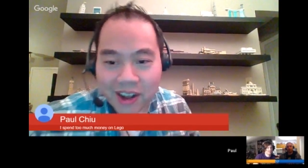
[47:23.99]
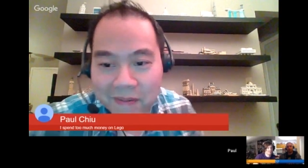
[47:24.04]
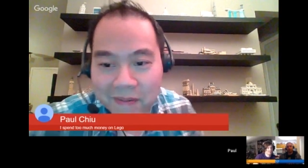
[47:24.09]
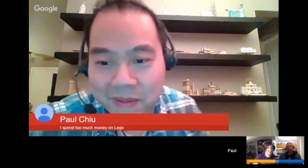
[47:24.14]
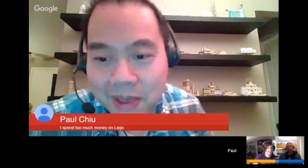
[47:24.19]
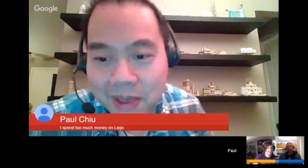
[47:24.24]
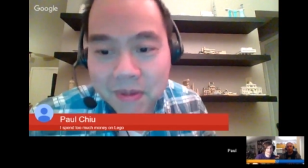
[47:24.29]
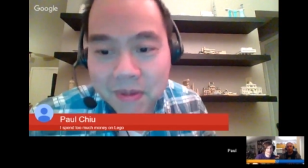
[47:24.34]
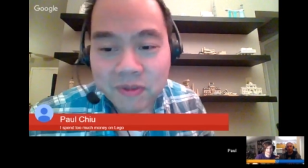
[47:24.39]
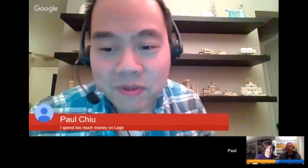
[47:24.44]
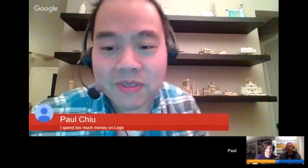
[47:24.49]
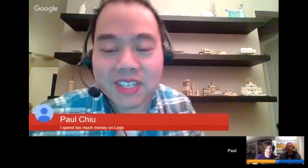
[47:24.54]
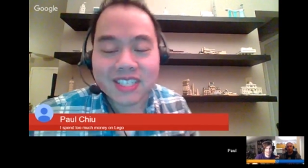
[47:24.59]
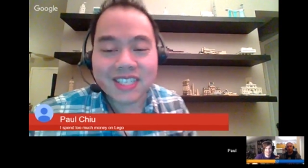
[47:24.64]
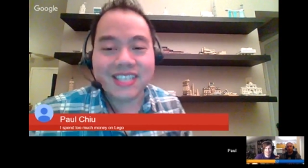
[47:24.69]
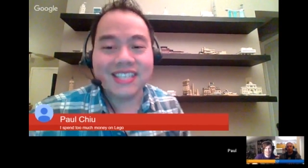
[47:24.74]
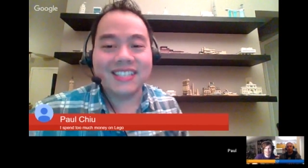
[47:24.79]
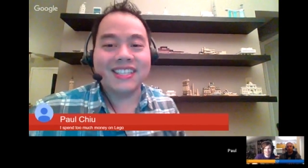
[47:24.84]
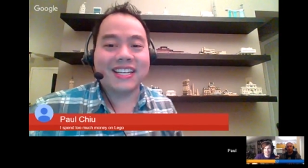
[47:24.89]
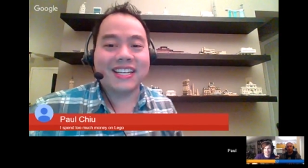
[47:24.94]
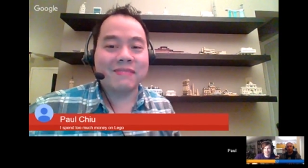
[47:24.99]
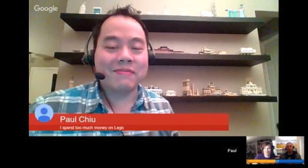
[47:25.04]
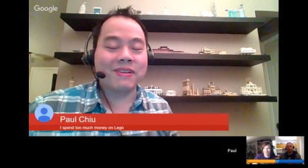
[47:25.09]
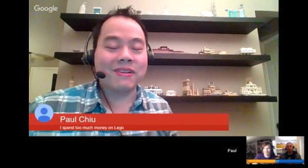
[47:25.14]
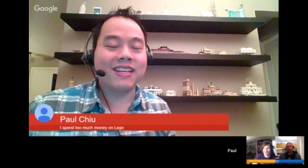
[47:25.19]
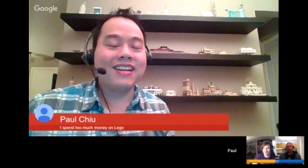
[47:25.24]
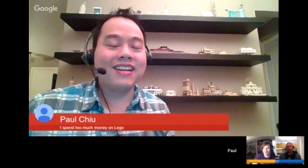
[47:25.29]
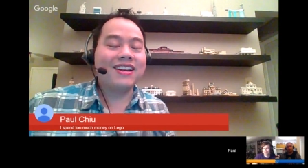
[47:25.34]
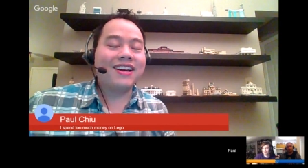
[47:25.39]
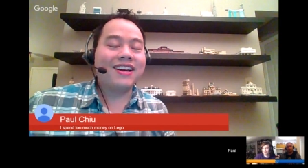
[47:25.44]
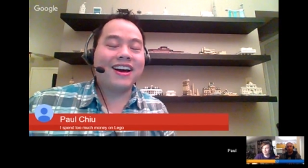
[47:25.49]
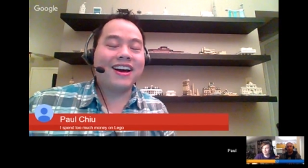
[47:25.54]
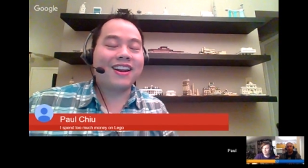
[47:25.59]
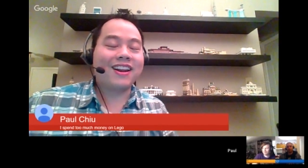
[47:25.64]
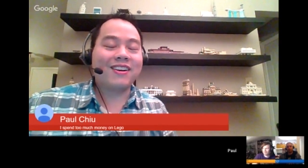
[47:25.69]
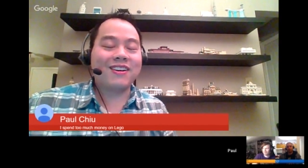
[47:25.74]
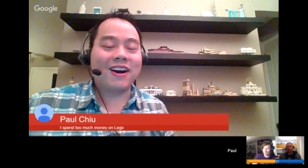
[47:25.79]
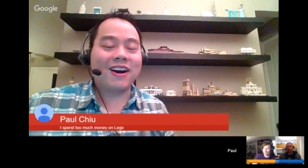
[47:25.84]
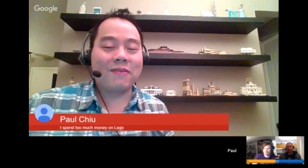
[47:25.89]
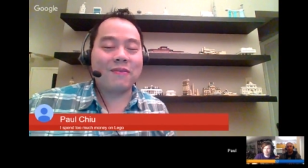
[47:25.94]
Maybe from the ceiling, but I don't
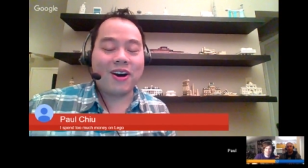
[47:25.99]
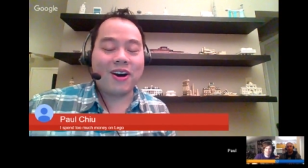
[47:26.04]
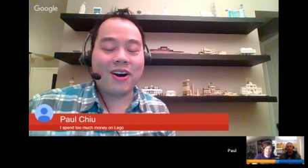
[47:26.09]
know how well